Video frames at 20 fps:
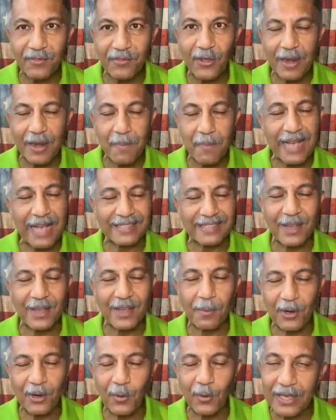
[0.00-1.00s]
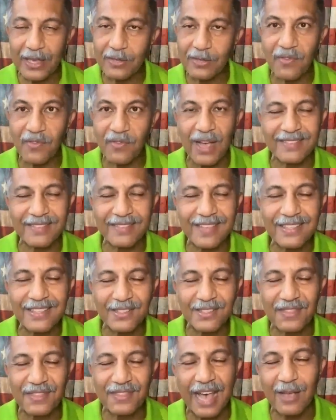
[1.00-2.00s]
LiveGood in the past couple of weeks. We've had
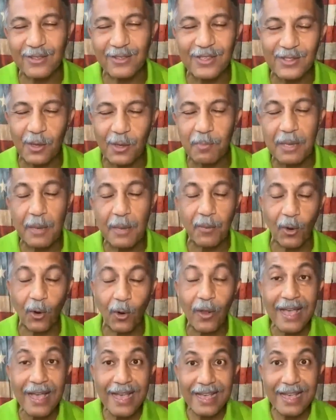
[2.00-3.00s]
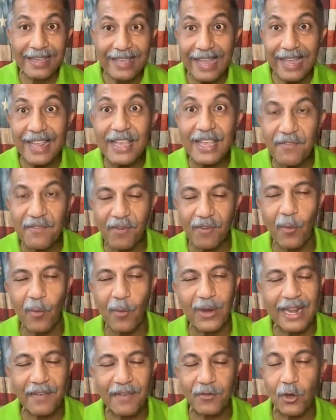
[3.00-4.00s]
tens of thousands of people getting
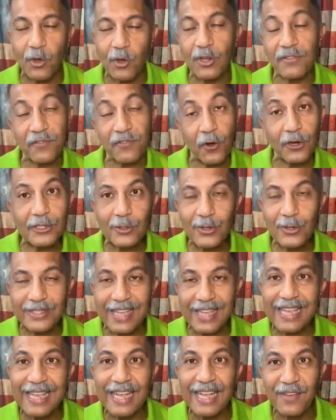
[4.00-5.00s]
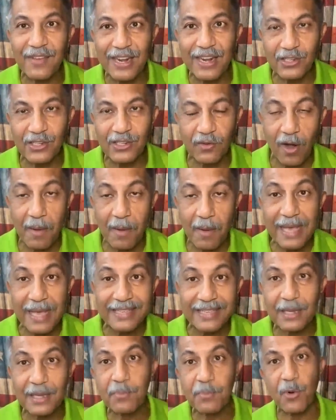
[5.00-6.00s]
involved with LiveGood first to take advantage of our
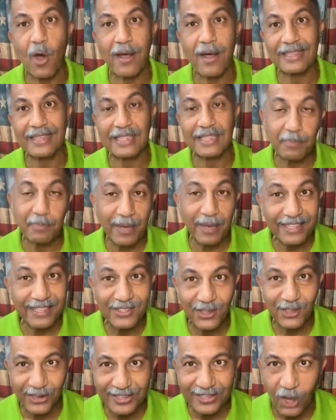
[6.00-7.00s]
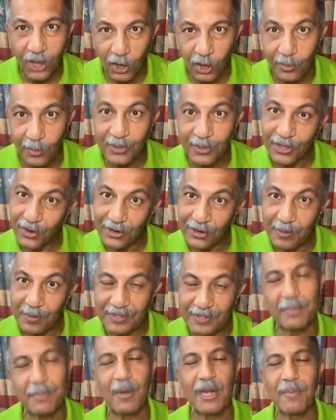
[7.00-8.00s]
amazing products at pennies on a dollar with
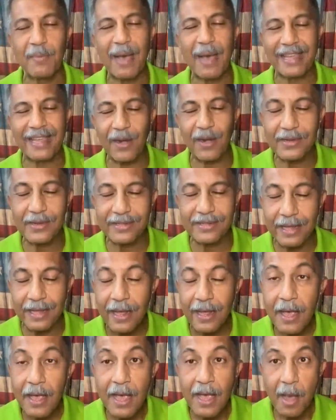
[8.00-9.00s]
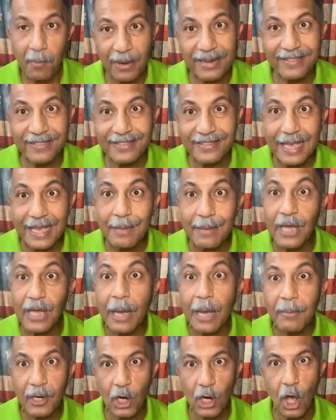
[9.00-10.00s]
100% money back guarantee. But at the same
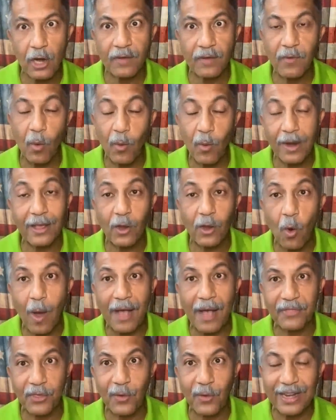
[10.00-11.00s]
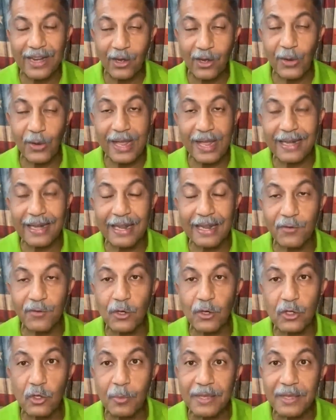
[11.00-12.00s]
time, a lot of them want to go out there and create
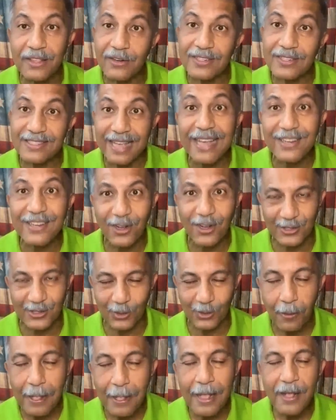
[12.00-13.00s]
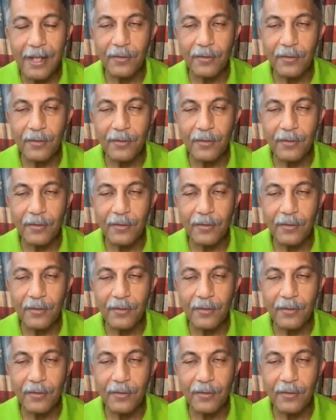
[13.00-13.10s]
LiveGood to be their side hustle,